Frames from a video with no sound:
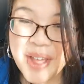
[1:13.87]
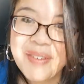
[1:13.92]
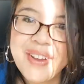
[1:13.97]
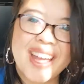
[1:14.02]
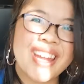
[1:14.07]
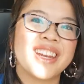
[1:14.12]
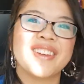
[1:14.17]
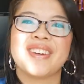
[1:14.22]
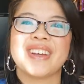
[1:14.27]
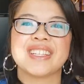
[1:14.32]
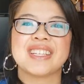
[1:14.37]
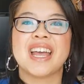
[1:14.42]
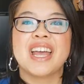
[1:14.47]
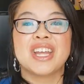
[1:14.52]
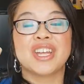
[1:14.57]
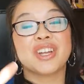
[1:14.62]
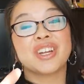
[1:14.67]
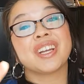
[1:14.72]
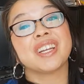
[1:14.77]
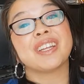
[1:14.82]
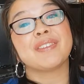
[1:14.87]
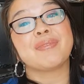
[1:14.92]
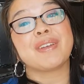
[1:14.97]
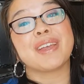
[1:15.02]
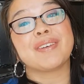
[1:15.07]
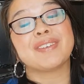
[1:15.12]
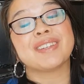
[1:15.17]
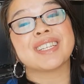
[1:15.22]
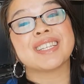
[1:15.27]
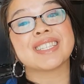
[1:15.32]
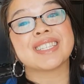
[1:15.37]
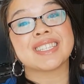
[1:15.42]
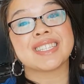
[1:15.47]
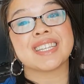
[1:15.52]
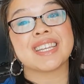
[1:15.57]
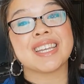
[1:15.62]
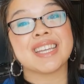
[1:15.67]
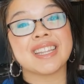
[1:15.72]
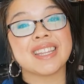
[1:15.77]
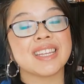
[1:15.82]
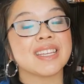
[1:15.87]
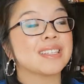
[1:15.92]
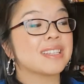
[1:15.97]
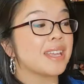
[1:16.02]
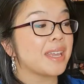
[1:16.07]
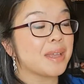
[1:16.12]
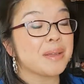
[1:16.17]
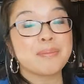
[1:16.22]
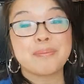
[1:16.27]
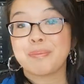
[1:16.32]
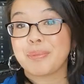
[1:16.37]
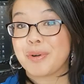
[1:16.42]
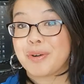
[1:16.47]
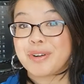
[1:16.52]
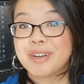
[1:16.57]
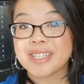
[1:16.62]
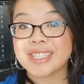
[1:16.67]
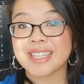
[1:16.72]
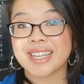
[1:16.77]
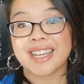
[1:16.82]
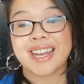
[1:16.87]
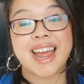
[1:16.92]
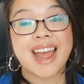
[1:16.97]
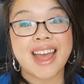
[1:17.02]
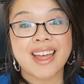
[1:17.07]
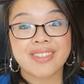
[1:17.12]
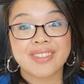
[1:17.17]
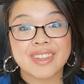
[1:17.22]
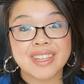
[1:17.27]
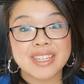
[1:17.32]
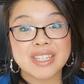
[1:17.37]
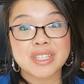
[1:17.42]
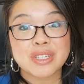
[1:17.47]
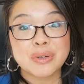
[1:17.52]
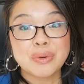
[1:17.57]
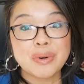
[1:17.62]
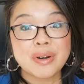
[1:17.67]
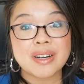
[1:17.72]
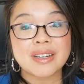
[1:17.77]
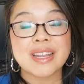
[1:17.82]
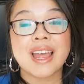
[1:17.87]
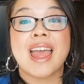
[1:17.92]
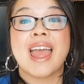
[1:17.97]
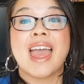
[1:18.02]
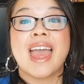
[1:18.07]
But anyways, you're gonna be able to see these in person at these tours.